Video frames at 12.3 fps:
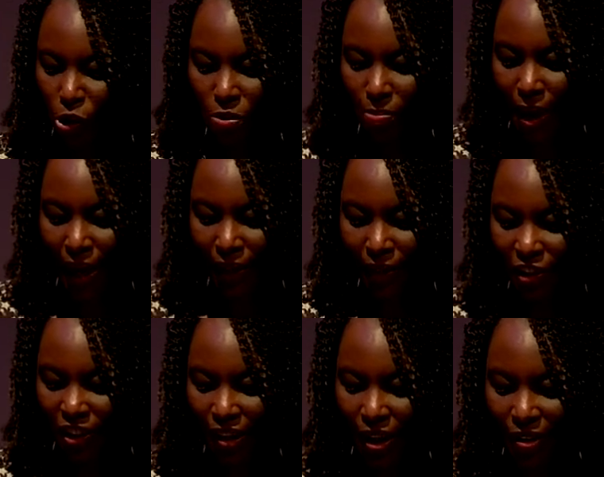mind,
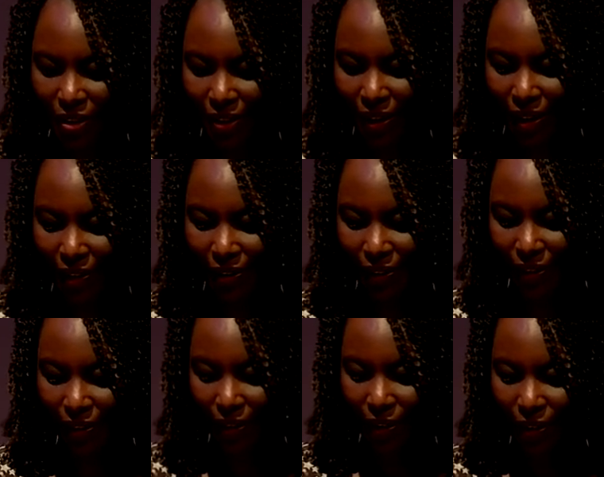she can't see us.
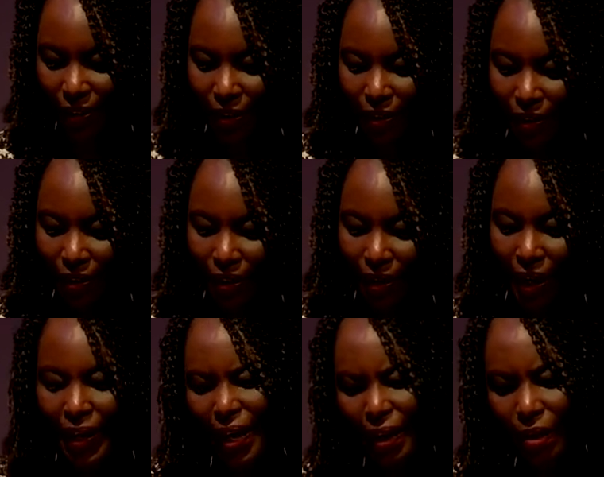
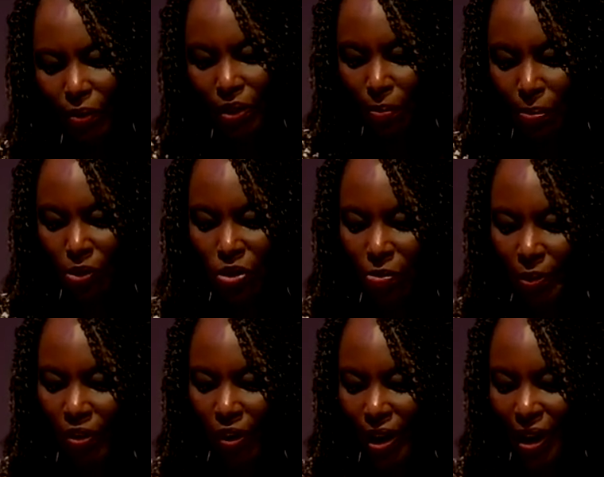Ayana was supposed to be
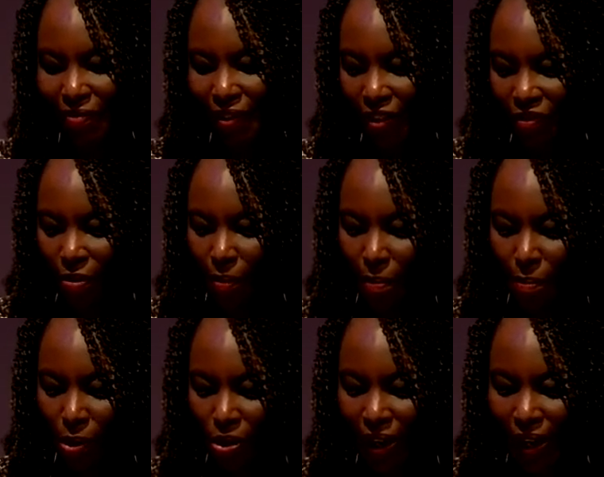recovering from a
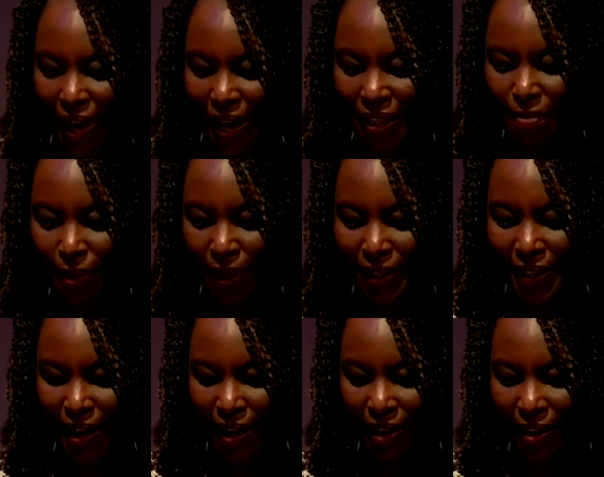morning asthma
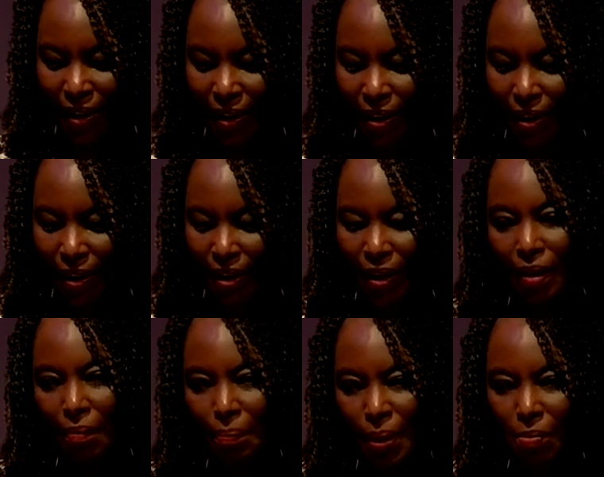attack.
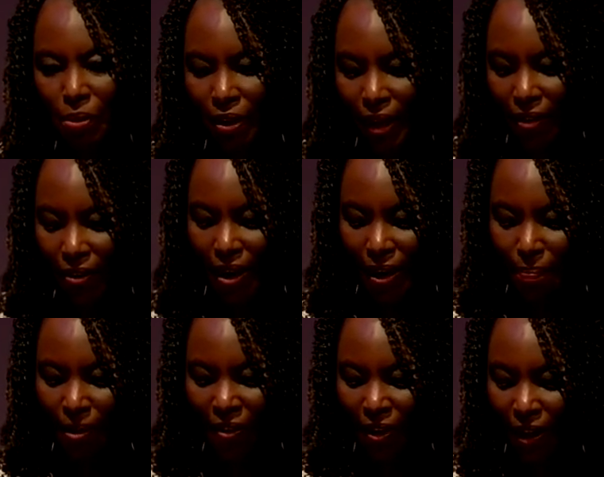Bimunira, her
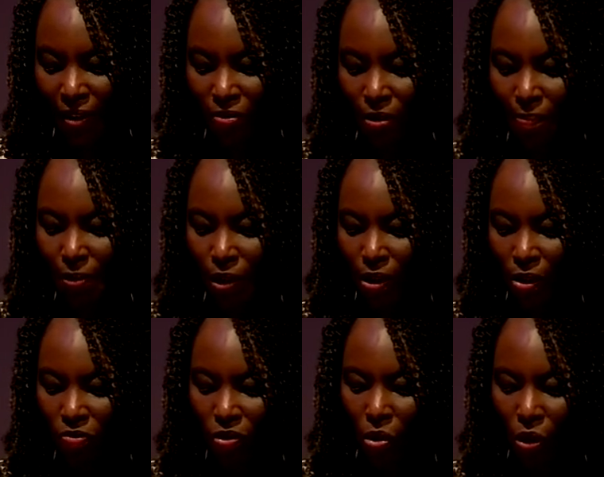mother, had rubbed clove
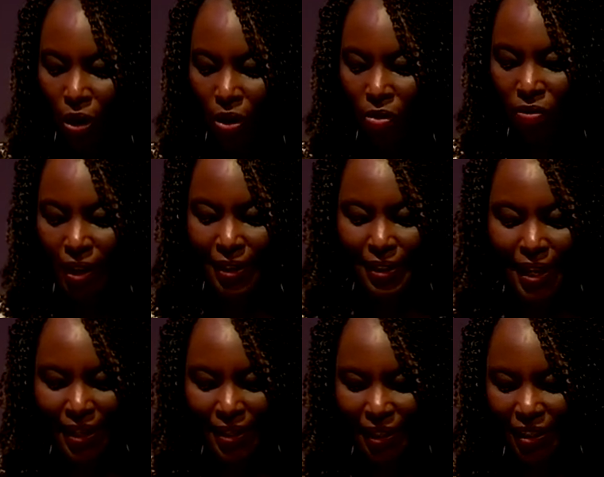oil over her
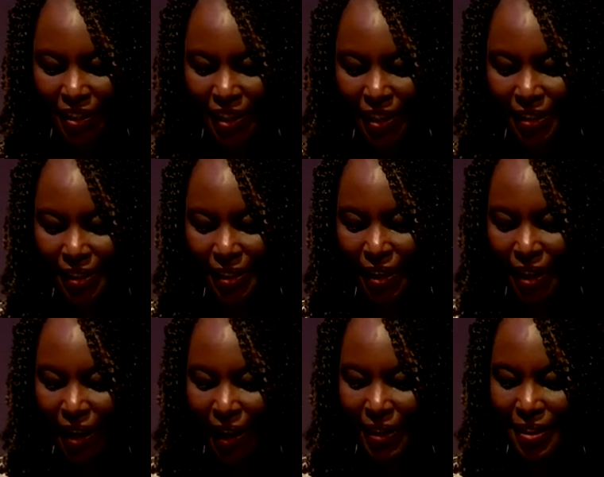tightened chest
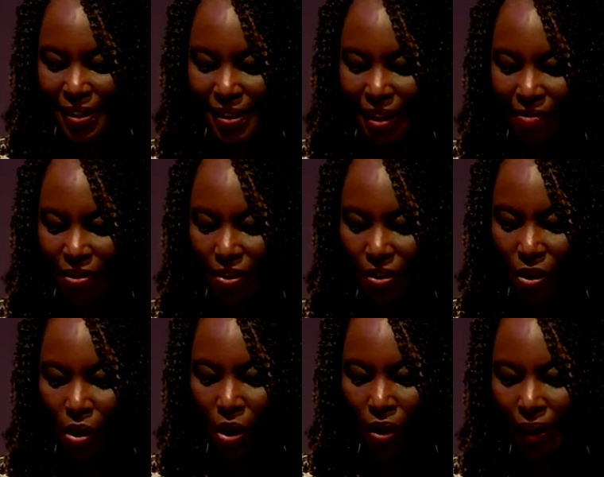and stuffed the
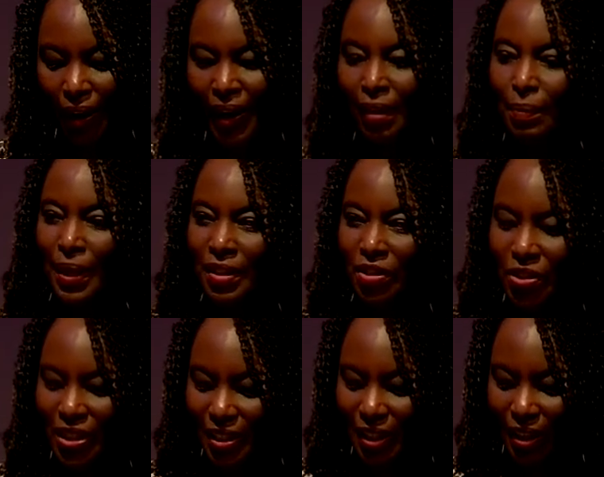all ailment
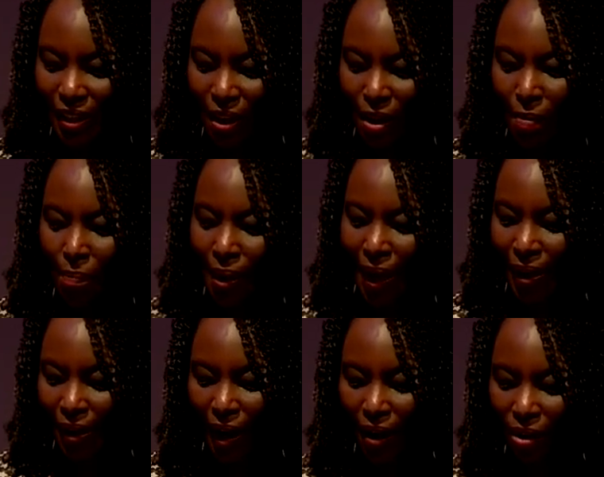treating black
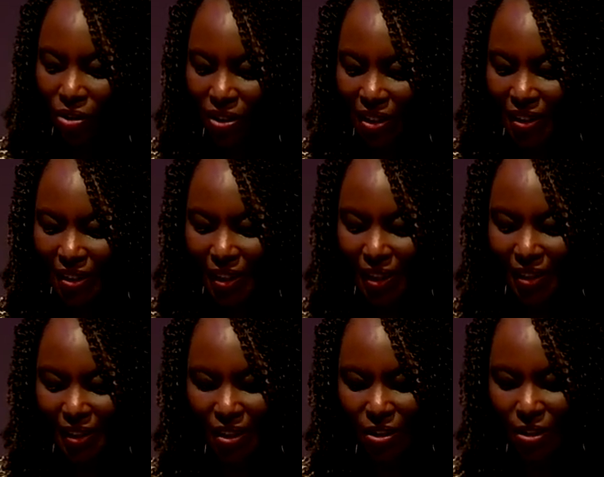kalonji seeds
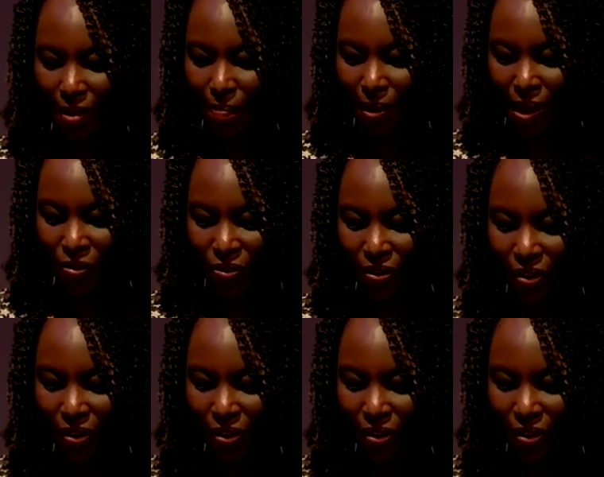into her mouth.